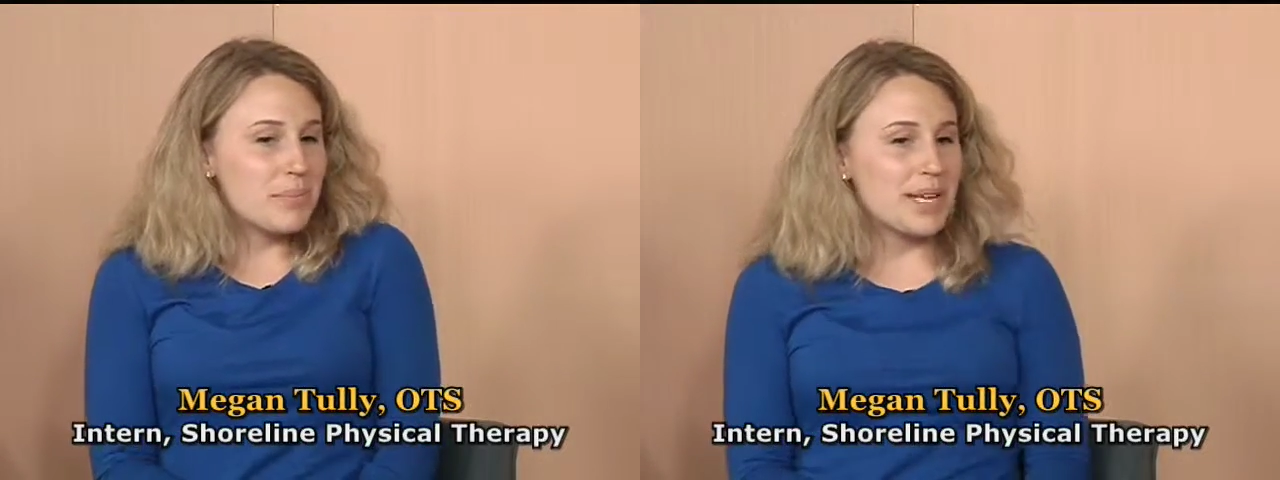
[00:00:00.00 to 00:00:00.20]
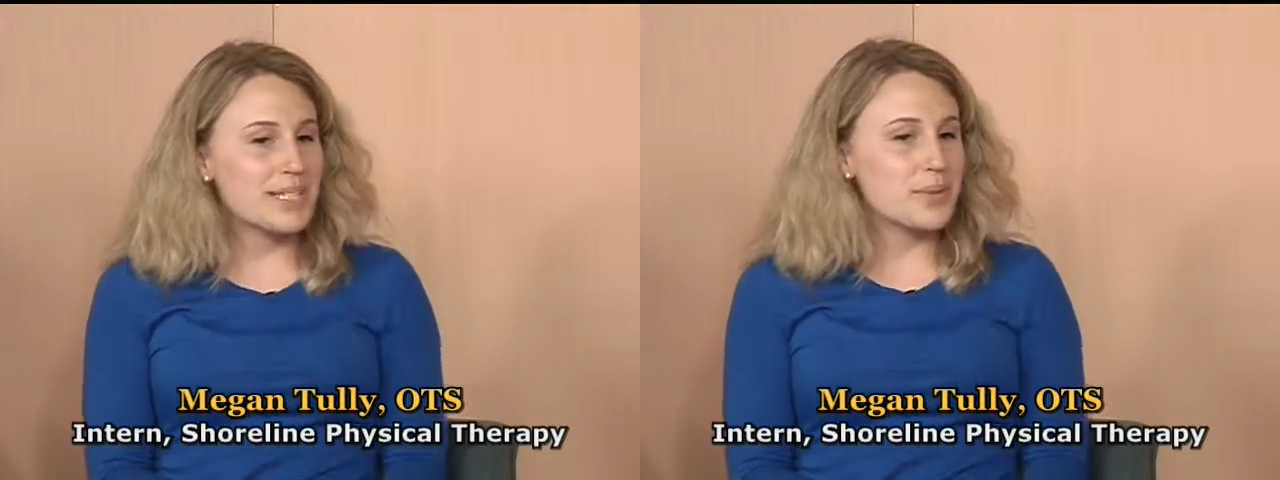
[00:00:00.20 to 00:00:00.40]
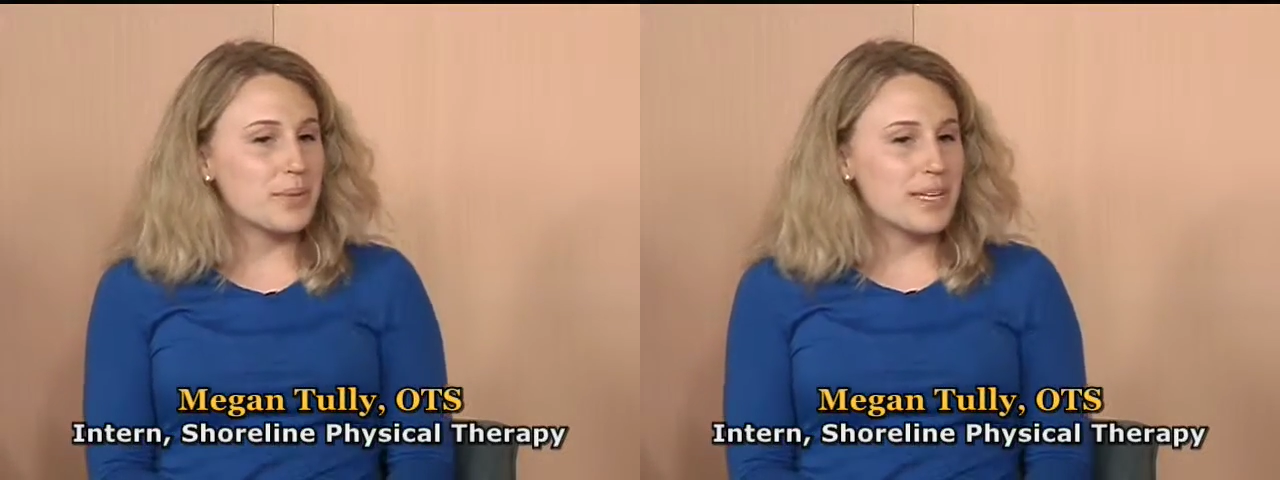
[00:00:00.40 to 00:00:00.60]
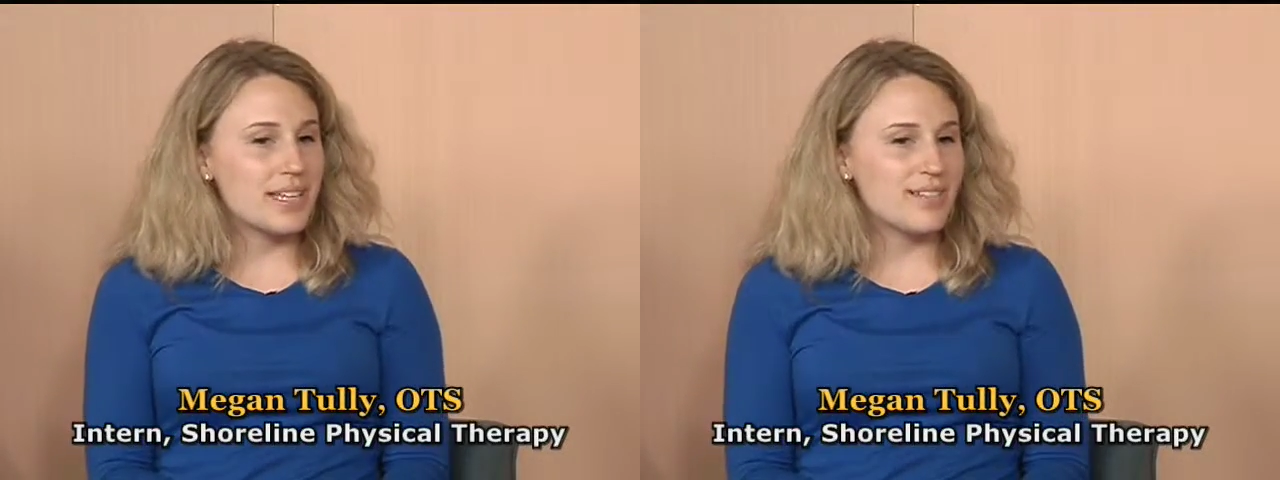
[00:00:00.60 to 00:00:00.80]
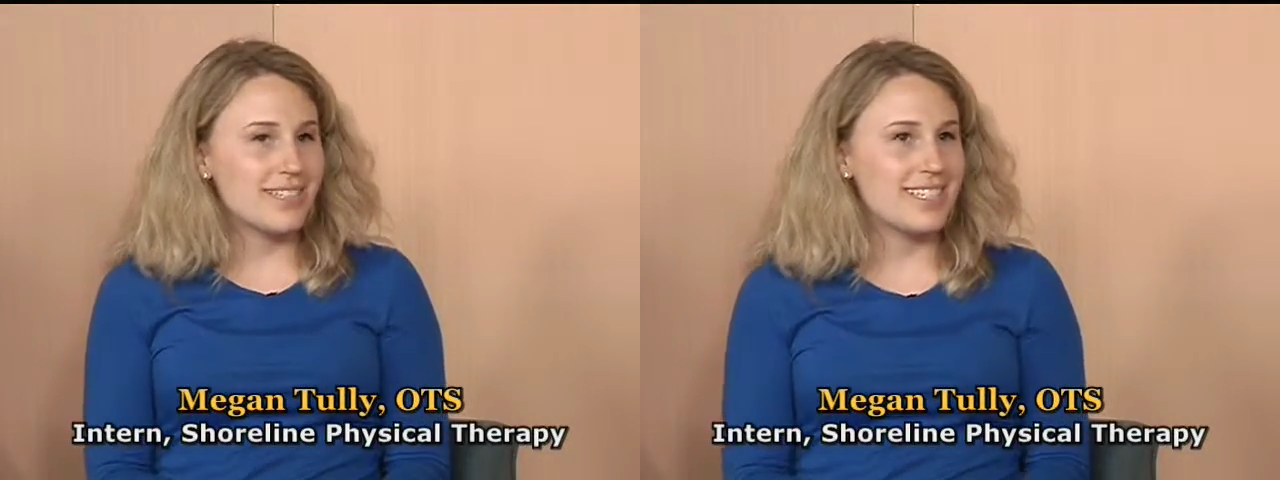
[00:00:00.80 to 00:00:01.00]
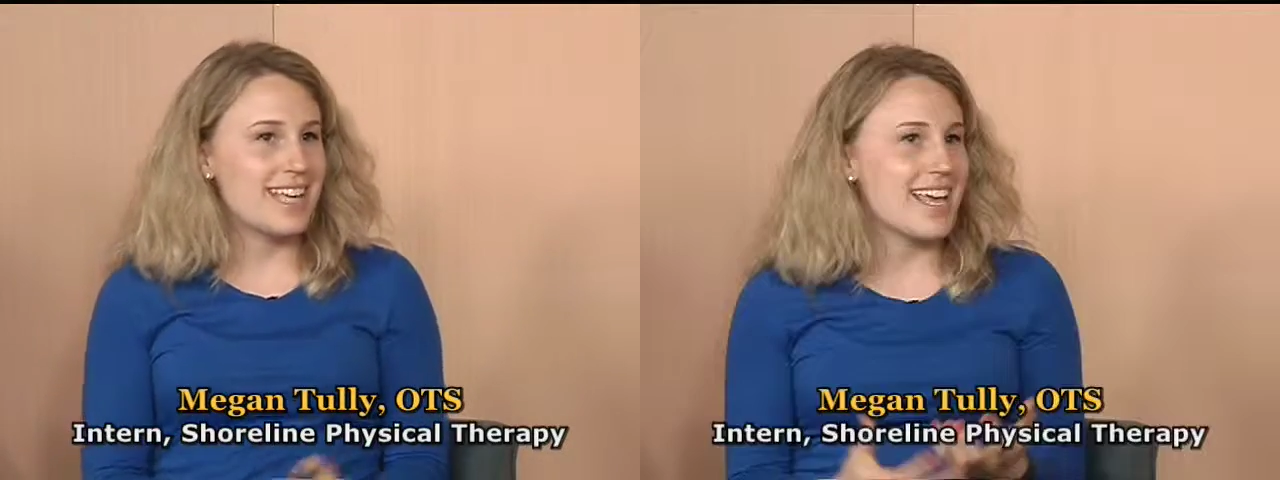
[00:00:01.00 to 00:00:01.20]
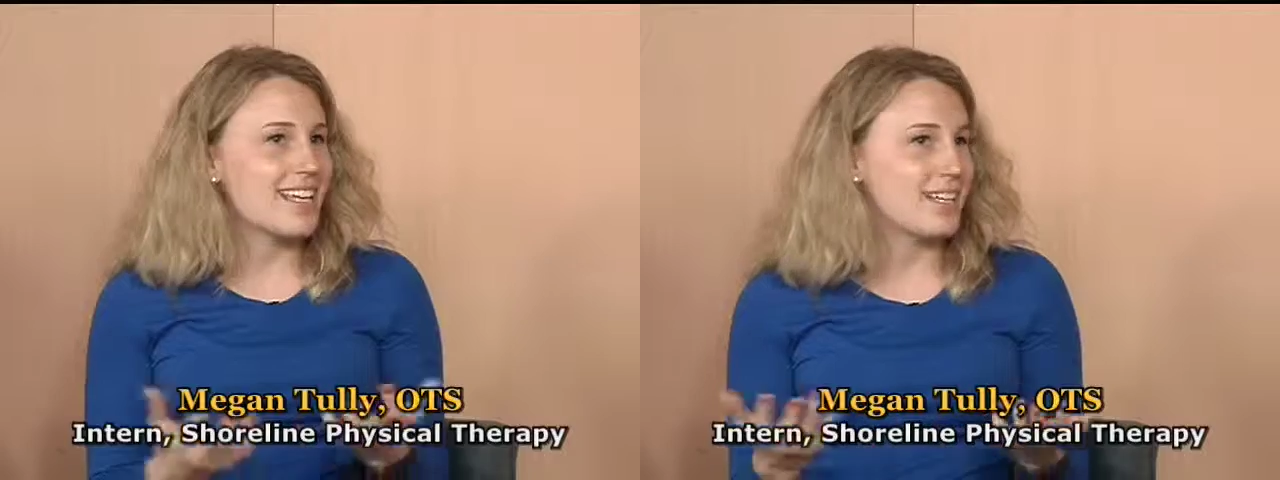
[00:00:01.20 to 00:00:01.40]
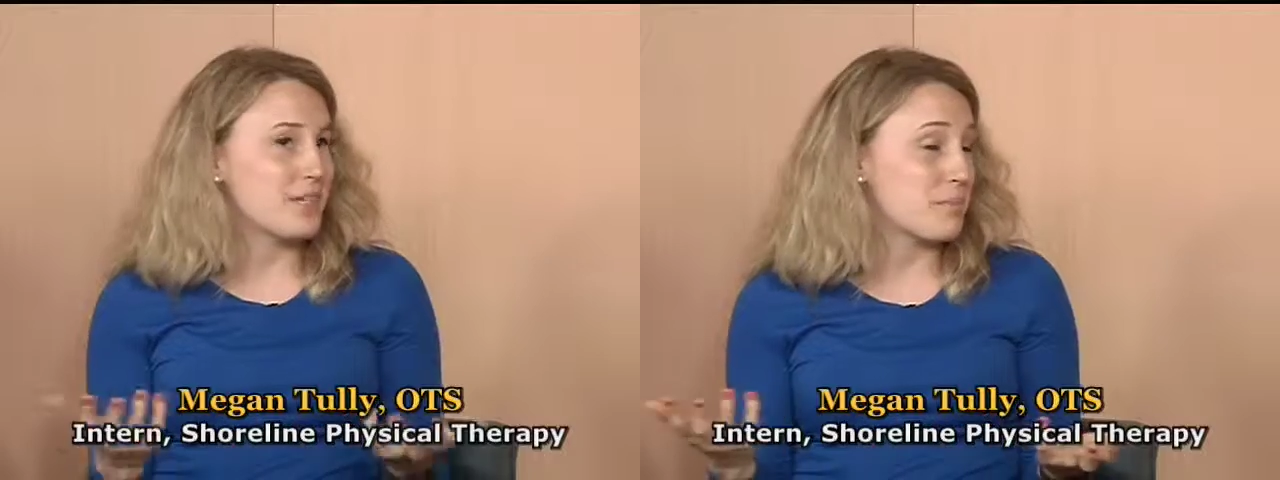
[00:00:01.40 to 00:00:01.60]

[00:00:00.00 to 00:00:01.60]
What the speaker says: a place where we can really take in and